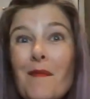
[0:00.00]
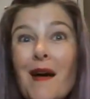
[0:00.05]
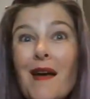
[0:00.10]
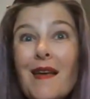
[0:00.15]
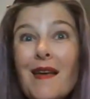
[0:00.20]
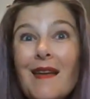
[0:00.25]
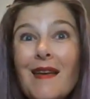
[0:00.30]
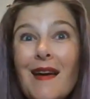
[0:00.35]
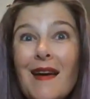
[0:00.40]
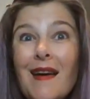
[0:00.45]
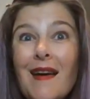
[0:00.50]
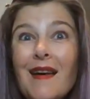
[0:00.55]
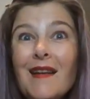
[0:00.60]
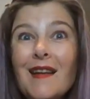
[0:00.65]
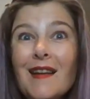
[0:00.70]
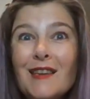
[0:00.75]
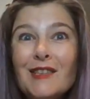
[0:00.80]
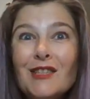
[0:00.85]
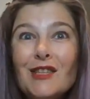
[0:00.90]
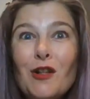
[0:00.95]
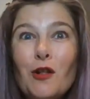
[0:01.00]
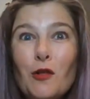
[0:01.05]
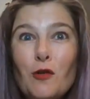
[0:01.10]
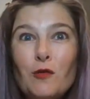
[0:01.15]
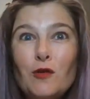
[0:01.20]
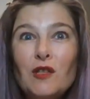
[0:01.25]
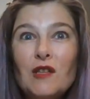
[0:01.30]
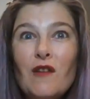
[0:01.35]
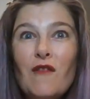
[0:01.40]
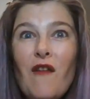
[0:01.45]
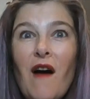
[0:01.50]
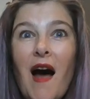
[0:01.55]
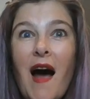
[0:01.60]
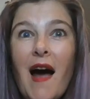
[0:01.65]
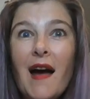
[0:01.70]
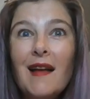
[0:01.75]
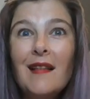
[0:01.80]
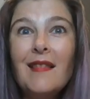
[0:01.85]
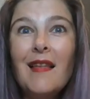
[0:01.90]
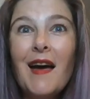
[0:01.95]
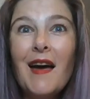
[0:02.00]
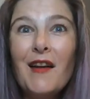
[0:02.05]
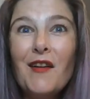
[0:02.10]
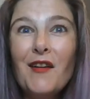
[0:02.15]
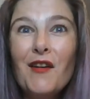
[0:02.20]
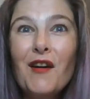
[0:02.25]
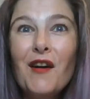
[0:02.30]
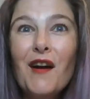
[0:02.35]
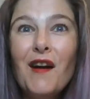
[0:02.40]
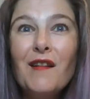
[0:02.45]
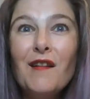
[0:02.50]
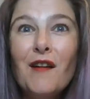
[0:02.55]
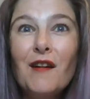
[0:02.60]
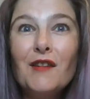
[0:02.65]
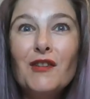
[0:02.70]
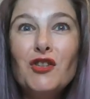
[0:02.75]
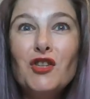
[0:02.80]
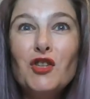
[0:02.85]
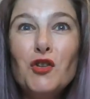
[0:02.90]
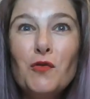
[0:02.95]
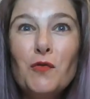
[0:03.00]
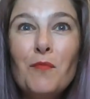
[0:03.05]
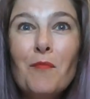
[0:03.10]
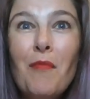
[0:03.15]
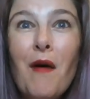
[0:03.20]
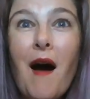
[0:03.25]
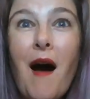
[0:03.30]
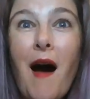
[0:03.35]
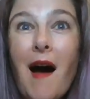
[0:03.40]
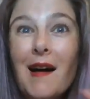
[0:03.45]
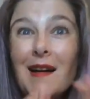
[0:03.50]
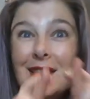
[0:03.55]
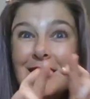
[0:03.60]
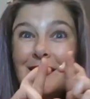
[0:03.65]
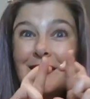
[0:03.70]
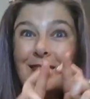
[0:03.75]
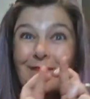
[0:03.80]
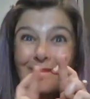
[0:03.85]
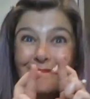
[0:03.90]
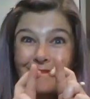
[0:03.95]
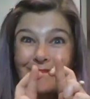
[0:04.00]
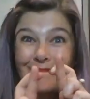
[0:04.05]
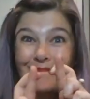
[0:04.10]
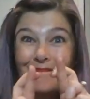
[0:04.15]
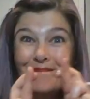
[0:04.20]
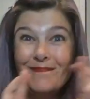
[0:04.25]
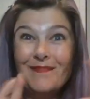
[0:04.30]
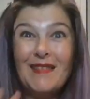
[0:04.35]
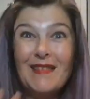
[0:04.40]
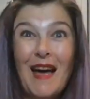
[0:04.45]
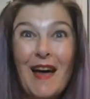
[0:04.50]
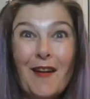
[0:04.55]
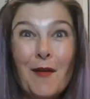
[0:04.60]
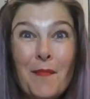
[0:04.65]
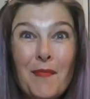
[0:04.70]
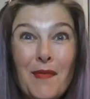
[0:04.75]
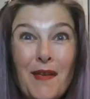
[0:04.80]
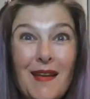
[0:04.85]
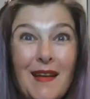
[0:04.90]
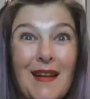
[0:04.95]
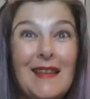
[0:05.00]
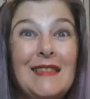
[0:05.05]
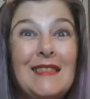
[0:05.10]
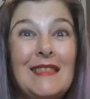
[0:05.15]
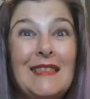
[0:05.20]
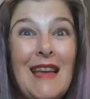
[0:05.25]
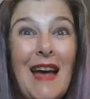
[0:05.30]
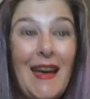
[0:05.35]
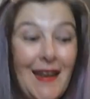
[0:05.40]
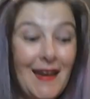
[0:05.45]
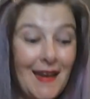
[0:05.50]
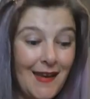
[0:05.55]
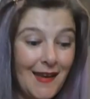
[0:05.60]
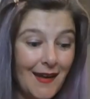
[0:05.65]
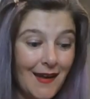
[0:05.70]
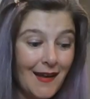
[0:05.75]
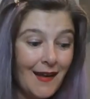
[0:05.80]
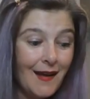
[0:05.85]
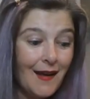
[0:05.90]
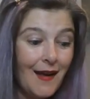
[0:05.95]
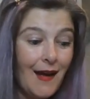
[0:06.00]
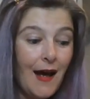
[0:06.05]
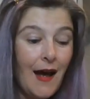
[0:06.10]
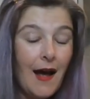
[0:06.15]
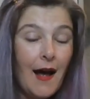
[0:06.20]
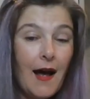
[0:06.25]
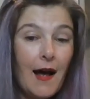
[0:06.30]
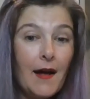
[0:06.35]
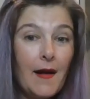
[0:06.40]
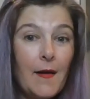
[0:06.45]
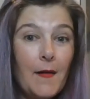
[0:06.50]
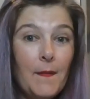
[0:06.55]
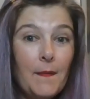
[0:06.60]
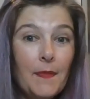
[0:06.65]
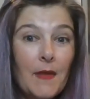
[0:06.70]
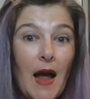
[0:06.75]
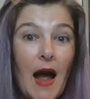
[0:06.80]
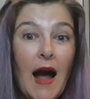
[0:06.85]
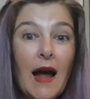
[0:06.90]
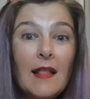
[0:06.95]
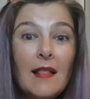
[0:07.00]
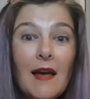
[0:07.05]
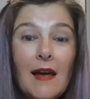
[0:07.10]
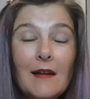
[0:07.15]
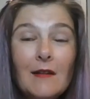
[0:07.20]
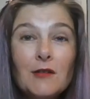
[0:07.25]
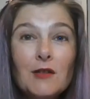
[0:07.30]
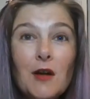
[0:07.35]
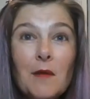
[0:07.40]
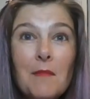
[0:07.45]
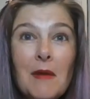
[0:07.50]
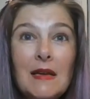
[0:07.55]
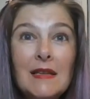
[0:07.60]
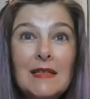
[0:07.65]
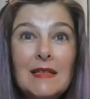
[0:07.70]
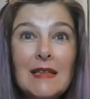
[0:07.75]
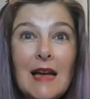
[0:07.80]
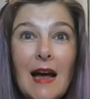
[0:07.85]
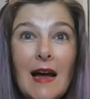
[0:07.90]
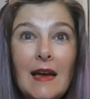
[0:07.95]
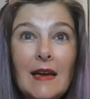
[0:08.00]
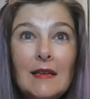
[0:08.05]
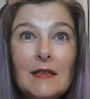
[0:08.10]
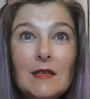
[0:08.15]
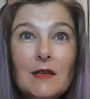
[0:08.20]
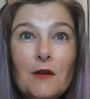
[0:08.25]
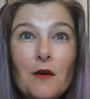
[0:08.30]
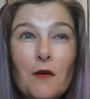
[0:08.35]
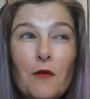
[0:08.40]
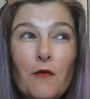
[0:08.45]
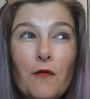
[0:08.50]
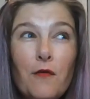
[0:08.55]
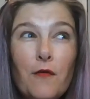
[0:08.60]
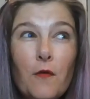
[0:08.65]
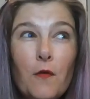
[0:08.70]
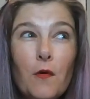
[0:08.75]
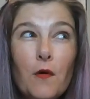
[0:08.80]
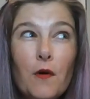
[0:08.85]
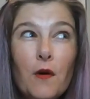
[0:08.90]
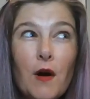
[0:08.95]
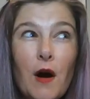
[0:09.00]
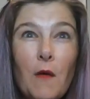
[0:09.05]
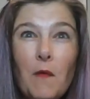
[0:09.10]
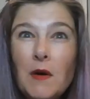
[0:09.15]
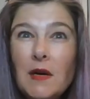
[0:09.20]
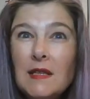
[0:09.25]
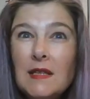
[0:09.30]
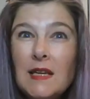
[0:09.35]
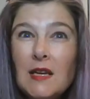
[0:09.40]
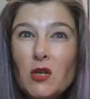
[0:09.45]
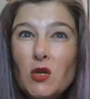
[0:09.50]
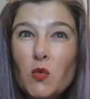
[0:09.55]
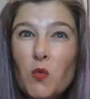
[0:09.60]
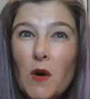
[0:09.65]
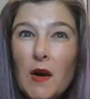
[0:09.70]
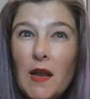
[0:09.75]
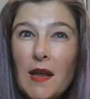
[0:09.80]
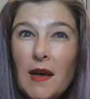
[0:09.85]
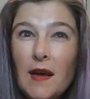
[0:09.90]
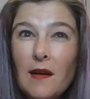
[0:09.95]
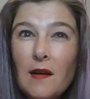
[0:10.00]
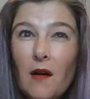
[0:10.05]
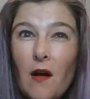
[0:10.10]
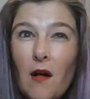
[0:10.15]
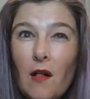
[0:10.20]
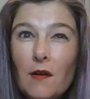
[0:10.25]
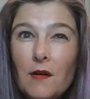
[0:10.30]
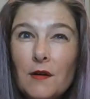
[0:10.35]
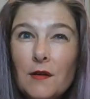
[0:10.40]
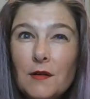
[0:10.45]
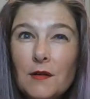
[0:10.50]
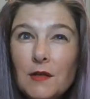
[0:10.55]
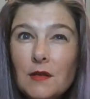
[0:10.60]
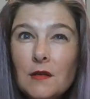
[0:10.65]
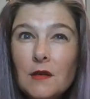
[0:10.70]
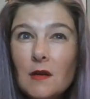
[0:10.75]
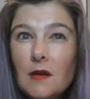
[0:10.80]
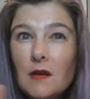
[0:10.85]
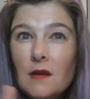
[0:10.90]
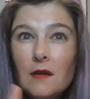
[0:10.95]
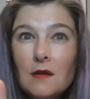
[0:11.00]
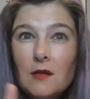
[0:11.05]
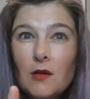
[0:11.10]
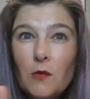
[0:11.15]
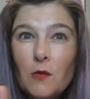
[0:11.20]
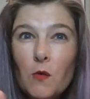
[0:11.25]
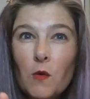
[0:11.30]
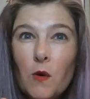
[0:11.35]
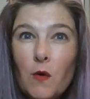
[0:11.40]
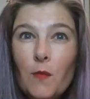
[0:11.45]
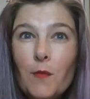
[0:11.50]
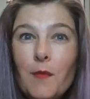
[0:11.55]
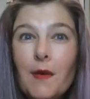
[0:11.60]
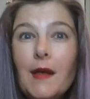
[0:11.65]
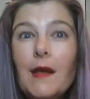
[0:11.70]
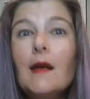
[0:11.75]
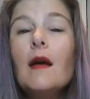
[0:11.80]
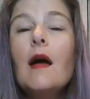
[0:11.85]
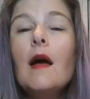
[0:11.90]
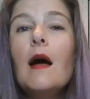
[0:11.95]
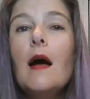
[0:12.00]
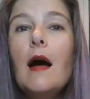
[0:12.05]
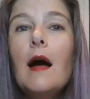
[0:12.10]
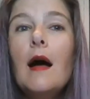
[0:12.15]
we might get an exclusive highlighter in our June box. That'll be exciting. Highlighters on my site go for, I want to say $28. Don't quote me.